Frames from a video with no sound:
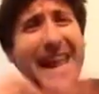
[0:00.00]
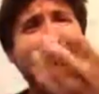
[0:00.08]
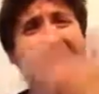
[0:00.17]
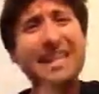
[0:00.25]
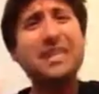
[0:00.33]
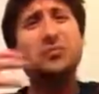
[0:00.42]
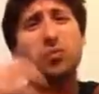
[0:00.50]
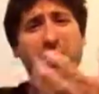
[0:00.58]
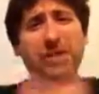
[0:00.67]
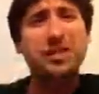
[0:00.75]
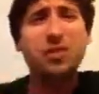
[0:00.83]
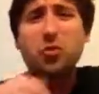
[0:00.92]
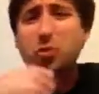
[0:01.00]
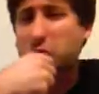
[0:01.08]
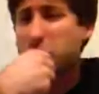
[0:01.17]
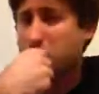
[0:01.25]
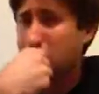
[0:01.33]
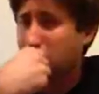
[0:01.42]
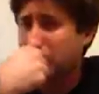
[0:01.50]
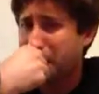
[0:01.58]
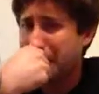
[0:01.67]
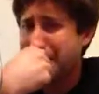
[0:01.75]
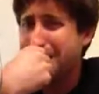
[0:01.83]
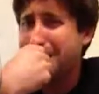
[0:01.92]
any residual sugar
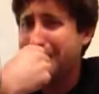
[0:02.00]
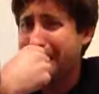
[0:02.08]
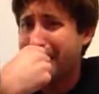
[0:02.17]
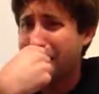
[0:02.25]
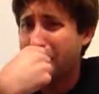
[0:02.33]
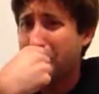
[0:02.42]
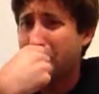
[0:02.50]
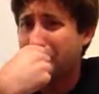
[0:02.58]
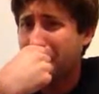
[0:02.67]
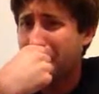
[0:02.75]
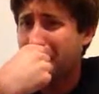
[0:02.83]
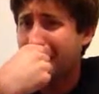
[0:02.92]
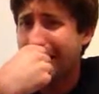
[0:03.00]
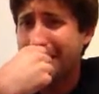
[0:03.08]
that is left over in there.